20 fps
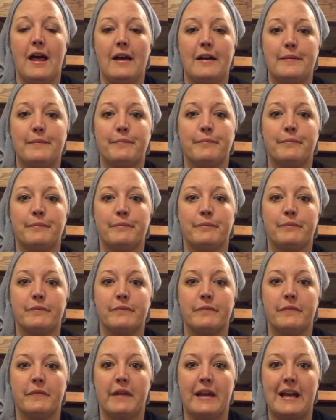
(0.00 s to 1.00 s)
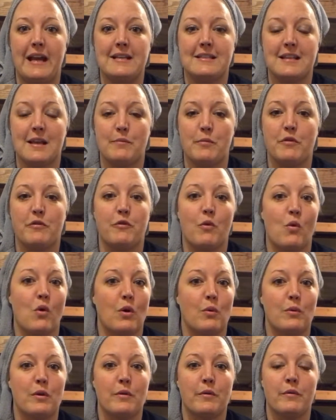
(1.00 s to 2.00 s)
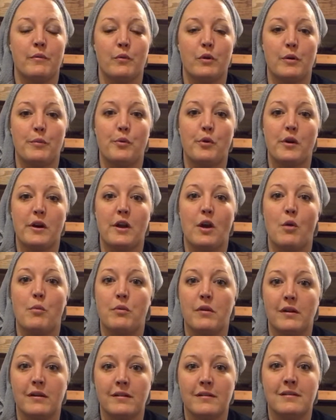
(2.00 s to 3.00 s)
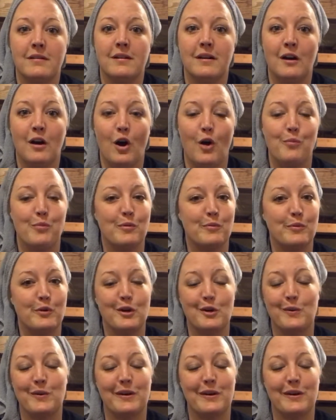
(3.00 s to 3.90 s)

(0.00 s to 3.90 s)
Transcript: Um, like I said before, we're, we're a pretty open, open book.